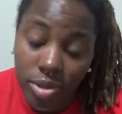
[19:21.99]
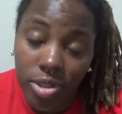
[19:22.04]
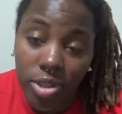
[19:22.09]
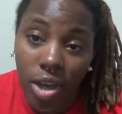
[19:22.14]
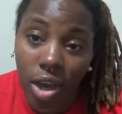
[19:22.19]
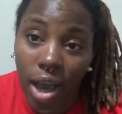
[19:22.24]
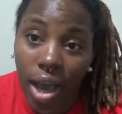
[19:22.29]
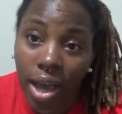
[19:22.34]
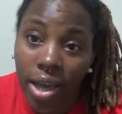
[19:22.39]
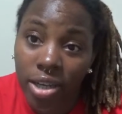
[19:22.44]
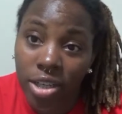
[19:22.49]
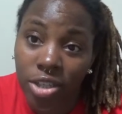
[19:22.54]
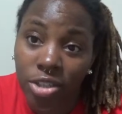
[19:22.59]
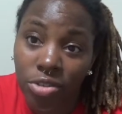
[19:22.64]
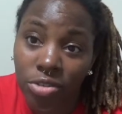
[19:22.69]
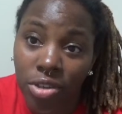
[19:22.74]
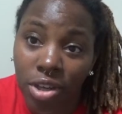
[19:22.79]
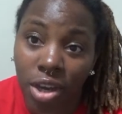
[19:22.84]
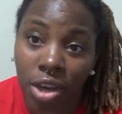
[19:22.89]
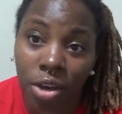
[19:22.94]
So how do
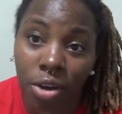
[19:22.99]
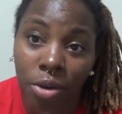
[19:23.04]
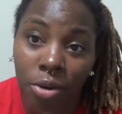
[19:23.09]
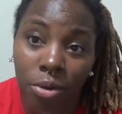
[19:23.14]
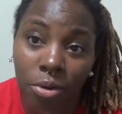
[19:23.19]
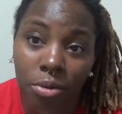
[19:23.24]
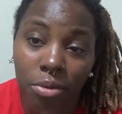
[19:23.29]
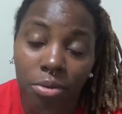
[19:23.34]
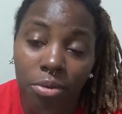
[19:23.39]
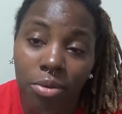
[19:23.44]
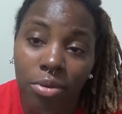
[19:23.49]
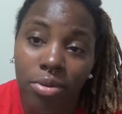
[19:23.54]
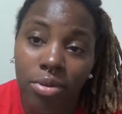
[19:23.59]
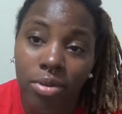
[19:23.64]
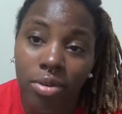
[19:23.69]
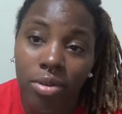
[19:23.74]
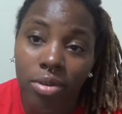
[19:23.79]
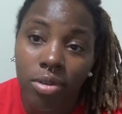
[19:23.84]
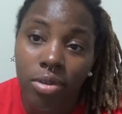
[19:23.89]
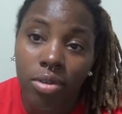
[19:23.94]
you know
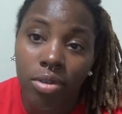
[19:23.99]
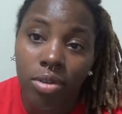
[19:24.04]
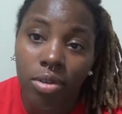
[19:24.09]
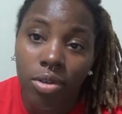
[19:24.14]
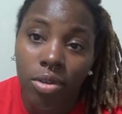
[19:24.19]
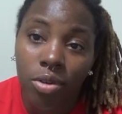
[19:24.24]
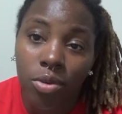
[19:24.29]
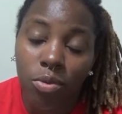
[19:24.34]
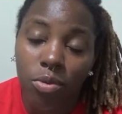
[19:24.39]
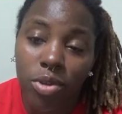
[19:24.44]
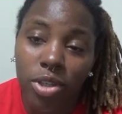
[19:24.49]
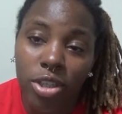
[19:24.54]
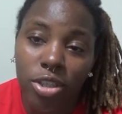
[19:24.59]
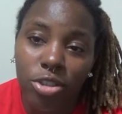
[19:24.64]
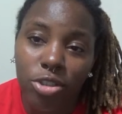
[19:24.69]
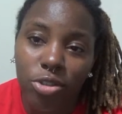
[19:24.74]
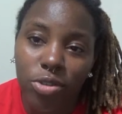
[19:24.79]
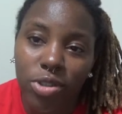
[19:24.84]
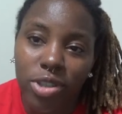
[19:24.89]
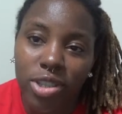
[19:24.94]
when
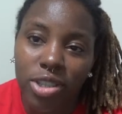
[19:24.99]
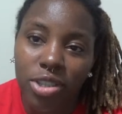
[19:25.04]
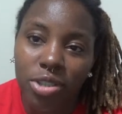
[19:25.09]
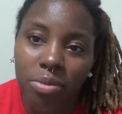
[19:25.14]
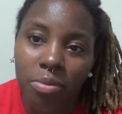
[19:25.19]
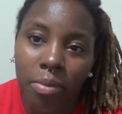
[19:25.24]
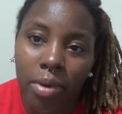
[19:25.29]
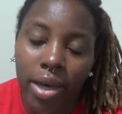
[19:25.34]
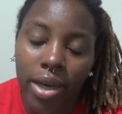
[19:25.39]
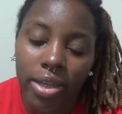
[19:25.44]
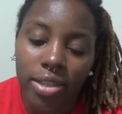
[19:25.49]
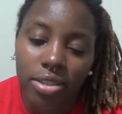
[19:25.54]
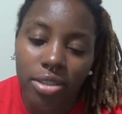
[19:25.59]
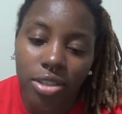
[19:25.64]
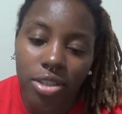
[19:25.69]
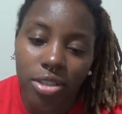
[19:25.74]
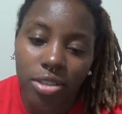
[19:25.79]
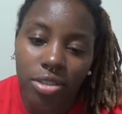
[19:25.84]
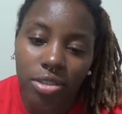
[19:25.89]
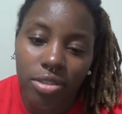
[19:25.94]
you're doing too
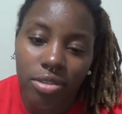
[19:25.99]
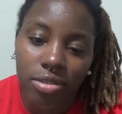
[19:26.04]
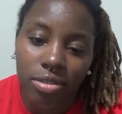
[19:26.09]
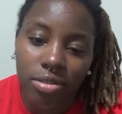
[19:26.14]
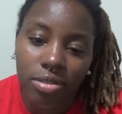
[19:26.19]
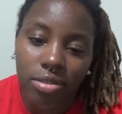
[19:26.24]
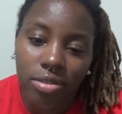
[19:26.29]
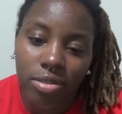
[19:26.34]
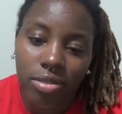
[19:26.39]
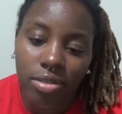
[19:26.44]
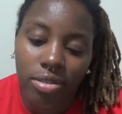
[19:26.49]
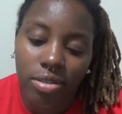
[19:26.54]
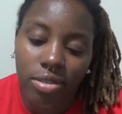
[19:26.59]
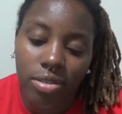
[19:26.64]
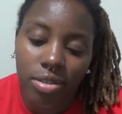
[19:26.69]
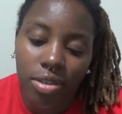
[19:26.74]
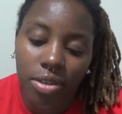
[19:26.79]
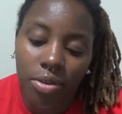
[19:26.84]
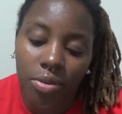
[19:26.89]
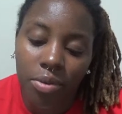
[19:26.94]
much
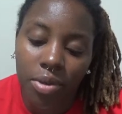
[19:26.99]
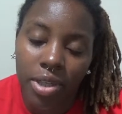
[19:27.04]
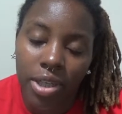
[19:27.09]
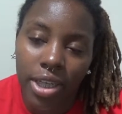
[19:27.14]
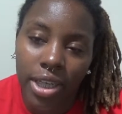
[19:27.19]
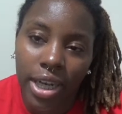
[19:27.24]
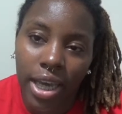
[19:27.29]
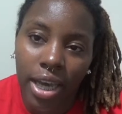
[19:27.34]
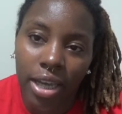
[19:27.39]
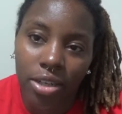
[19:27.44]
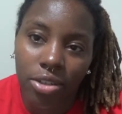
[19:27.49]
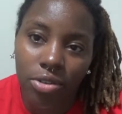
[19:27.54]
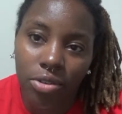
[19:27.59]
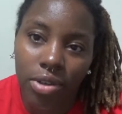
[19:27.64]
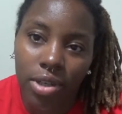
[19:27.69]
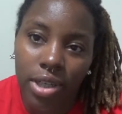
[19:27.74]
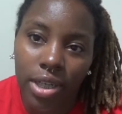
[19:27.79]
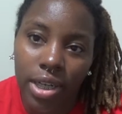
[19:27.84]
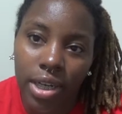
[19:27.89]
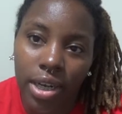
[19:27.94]
and when you're not
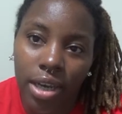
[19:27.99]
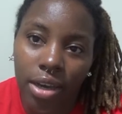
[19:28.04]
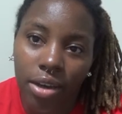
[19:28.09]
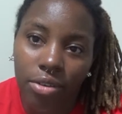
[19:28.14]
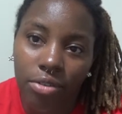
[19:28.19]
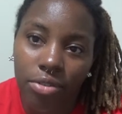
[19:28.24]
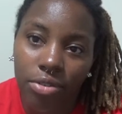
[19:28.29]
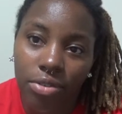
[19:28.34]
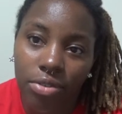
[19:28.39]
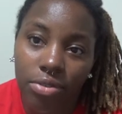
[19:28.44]
doing enough?